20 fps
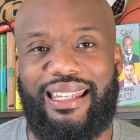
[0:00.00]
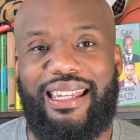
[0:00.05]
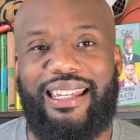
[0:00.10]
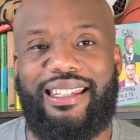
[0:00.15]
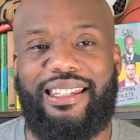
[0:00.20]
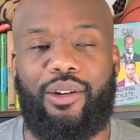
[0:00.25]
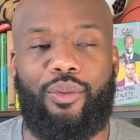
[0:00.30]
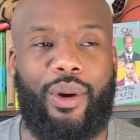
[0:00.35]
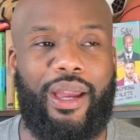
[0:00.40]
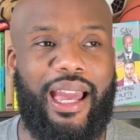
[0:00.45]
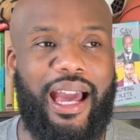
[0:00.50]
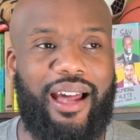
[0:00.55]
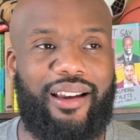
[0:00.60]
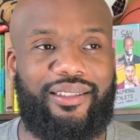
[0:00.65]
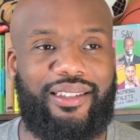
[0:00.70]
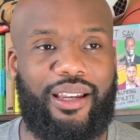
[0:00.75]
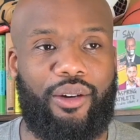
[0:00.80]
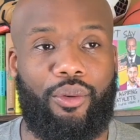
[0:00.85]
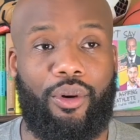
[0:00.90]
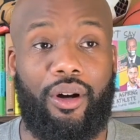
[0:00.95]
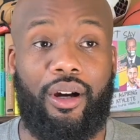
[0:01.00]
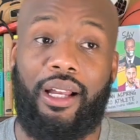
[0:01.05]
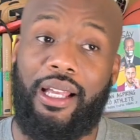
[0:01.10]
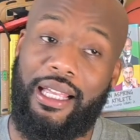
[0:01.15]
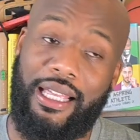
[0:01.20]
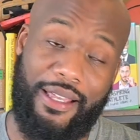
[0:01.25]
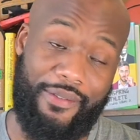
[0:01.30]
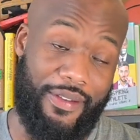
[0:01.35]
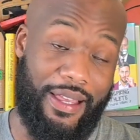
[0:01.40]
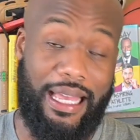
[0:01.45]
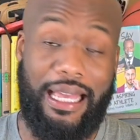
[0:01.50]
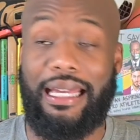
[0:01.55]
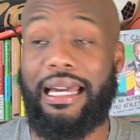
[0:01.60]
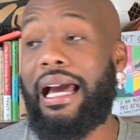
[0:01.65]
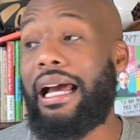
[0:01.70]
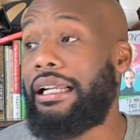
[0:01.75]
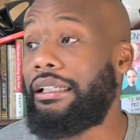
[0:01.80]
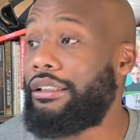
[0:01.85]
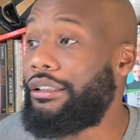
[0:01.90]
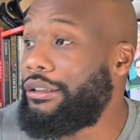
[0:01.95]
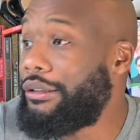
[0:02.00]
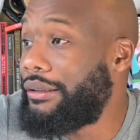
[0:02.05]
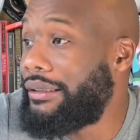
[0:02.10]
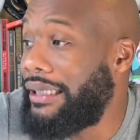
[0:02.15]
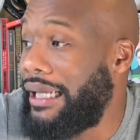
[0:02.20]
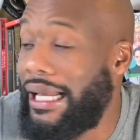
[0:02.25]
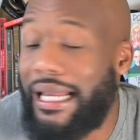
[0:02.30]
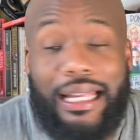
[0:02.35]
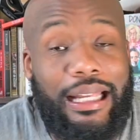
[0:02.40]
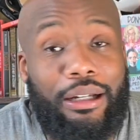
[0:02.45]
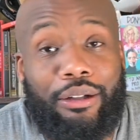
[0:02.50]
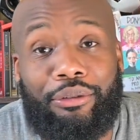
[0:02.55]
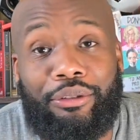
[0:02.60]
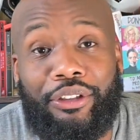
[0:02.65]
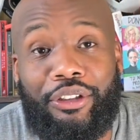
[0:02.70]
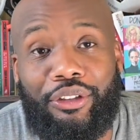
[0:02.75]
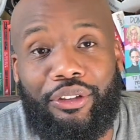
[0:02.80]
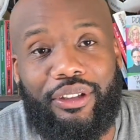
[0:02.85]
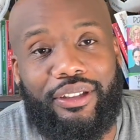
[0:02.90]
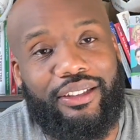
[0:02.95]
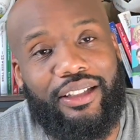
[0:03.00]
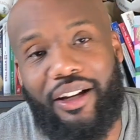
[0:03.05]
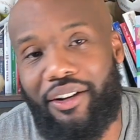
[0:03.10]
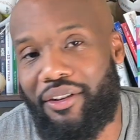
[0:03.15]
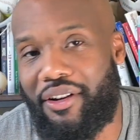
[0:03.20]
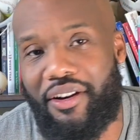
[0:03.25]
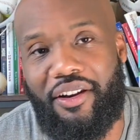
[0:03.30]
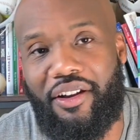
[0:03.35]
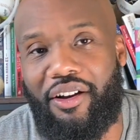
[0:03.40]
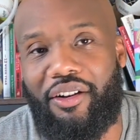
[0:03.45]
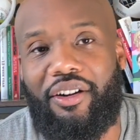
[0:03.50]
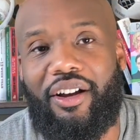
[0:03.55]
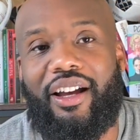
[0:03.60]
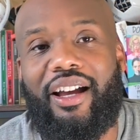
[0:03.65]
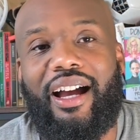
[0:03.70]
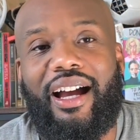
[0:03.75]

easy way out and say, well, if I ain't got to do it, I ain't going to do it. No.